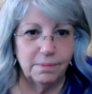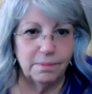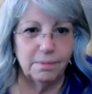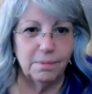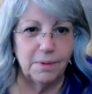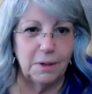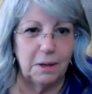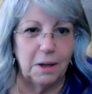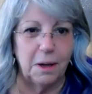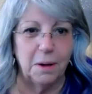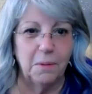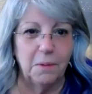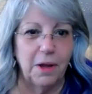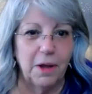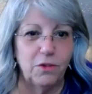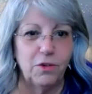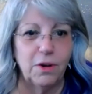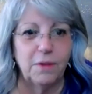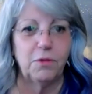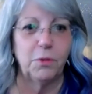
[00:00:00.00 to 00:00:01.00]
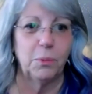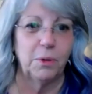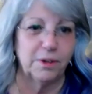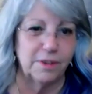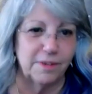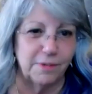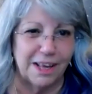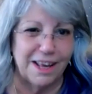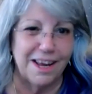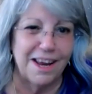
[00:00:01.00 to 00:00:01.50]
you know, I drive to
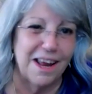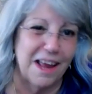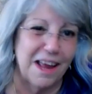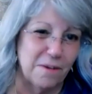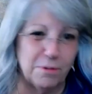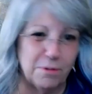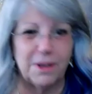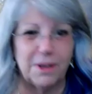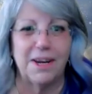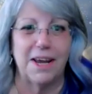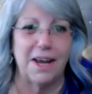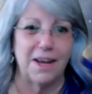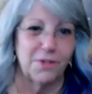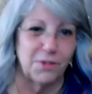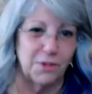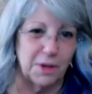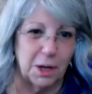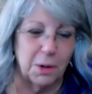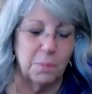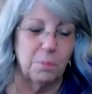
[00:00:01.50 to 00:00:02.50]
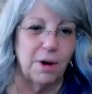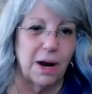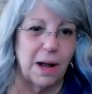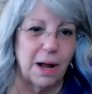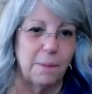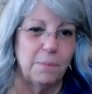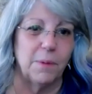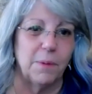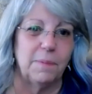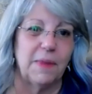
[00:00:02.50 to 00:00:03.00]
work today every day. It's not a
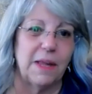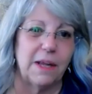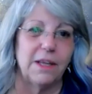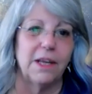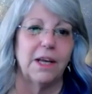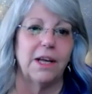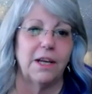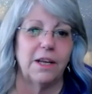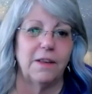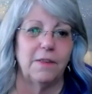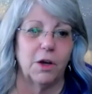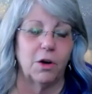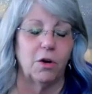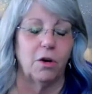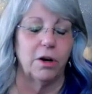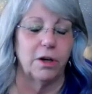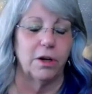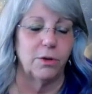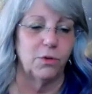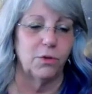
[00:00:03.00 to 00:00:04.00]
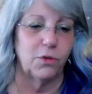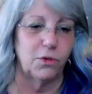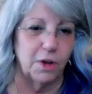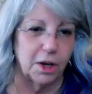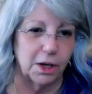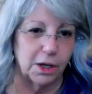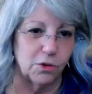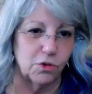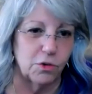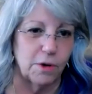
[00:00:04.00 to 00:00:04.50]
problem. Then you get in the car and you're
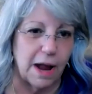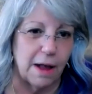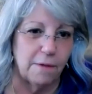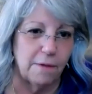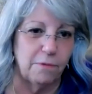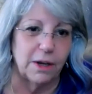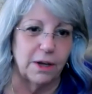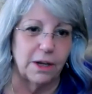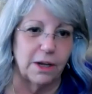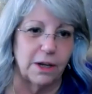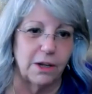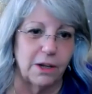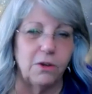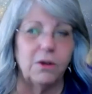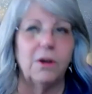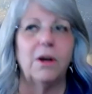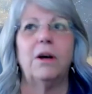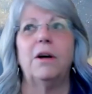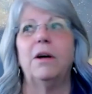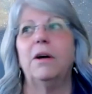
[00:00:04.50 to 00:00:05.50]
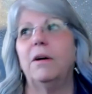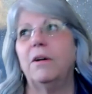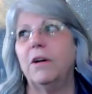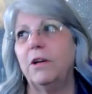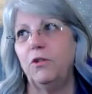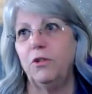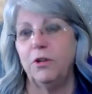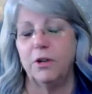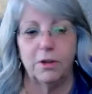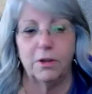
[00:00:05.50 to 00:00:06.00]
stuck in traffic and you know, oh, I
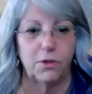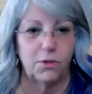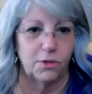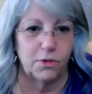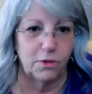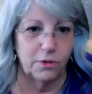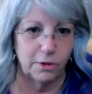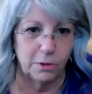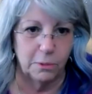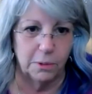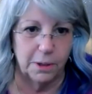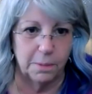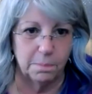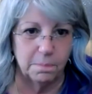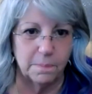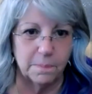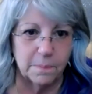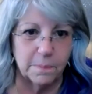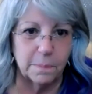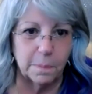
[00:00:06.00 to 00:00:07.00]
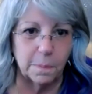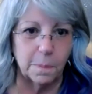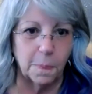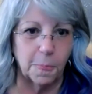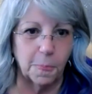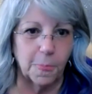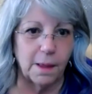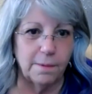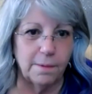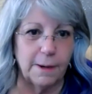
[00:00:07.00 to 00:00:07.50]
should have listened to it.
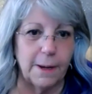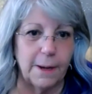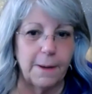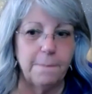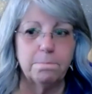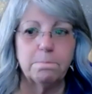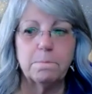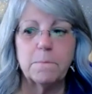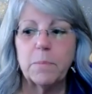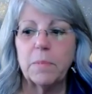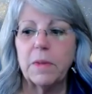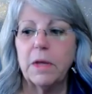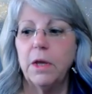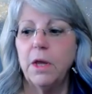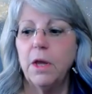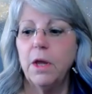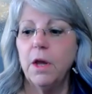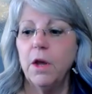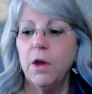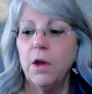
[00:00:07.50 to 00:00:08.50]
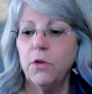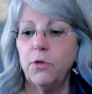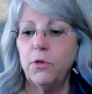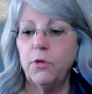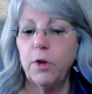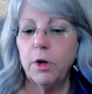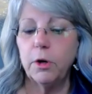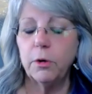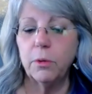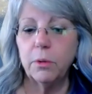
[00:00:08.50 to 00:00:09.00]
Right?
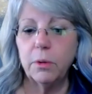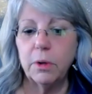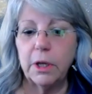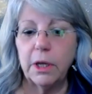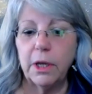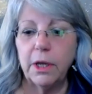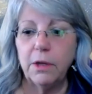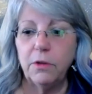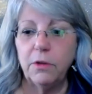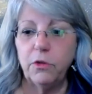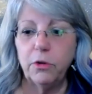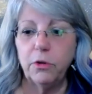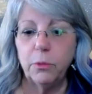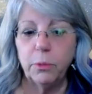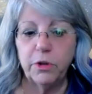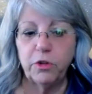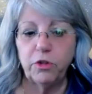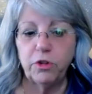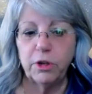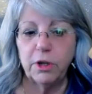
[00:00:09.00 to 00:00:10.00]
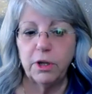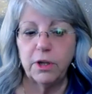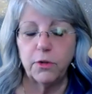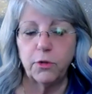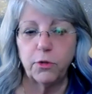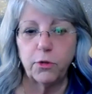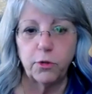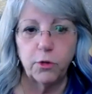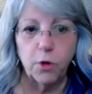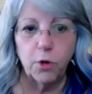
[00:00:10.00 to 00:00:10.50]
So intuition
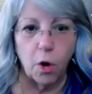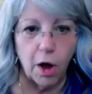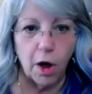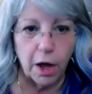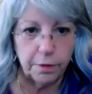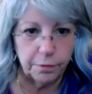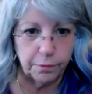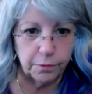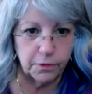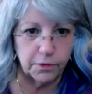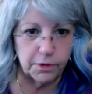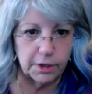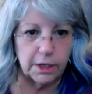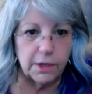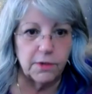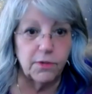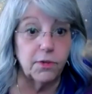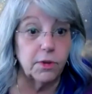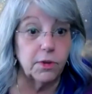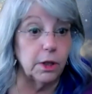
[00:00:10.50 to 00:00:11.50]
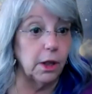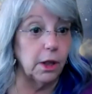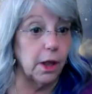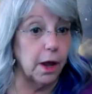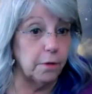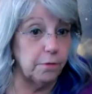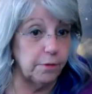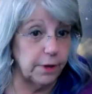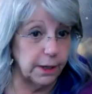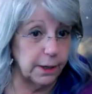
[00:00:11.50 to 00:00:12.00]
is soft. It's
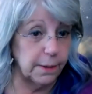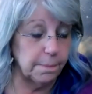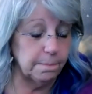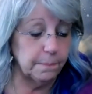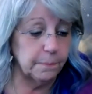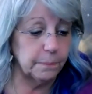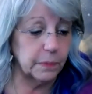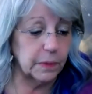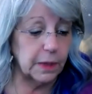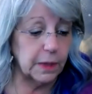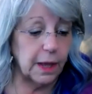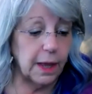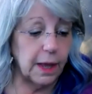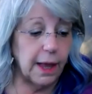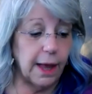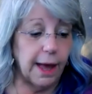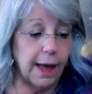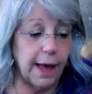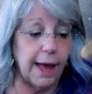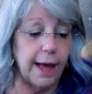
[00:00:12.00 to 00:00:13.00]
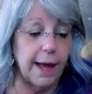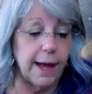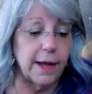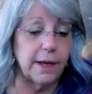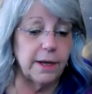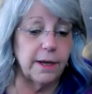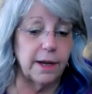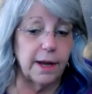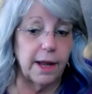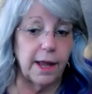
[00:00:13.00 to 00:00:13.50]
loving. And